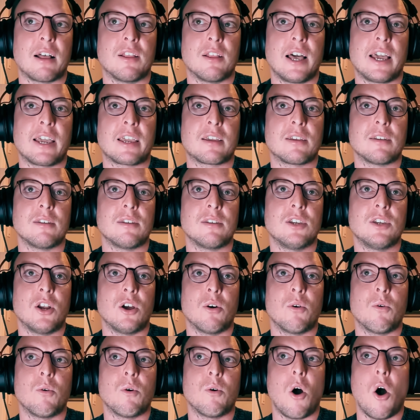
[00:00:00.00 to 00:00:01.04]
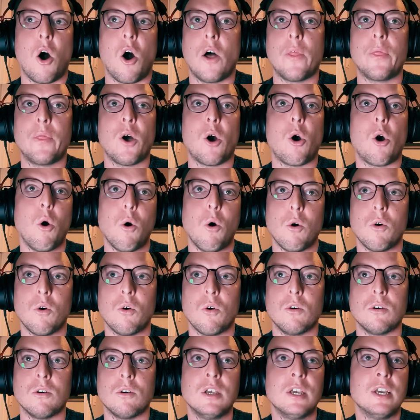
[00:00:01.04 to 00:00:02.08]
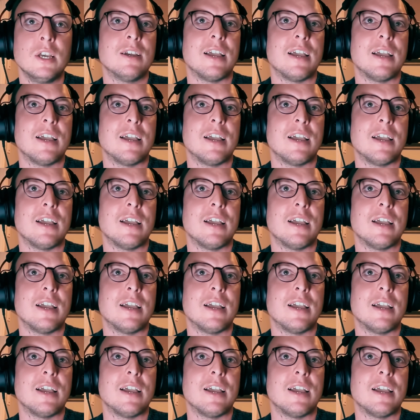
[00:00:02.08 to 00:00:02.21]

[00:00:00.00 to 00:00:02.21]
like you know on the whole